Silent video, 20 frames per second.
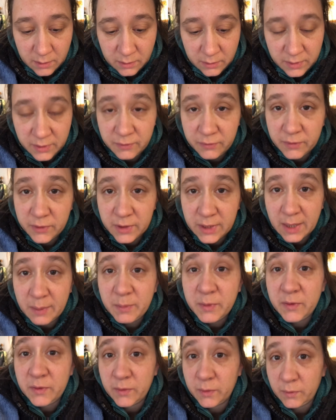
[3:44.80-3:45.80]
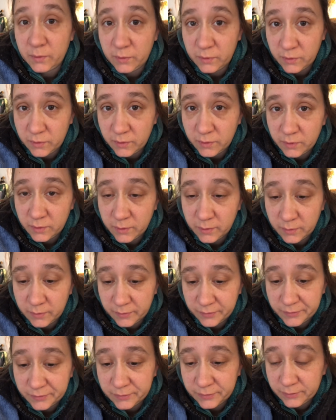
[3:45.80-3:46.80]
different episodes. So
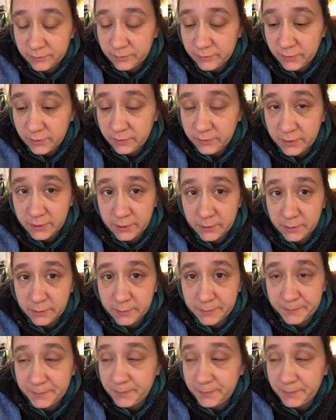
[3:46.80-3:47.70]
that's very cool.